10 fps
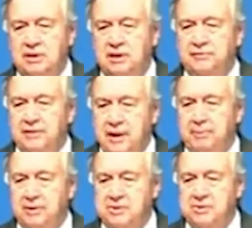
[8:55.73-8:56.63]
of
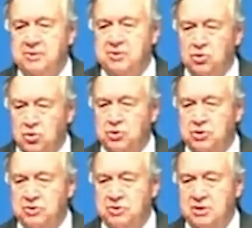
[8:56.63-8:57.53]
Nepalese
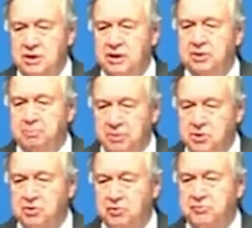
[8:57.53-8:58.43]
soldiers and
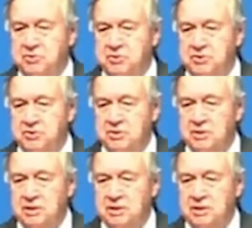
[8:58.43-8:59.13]
police officers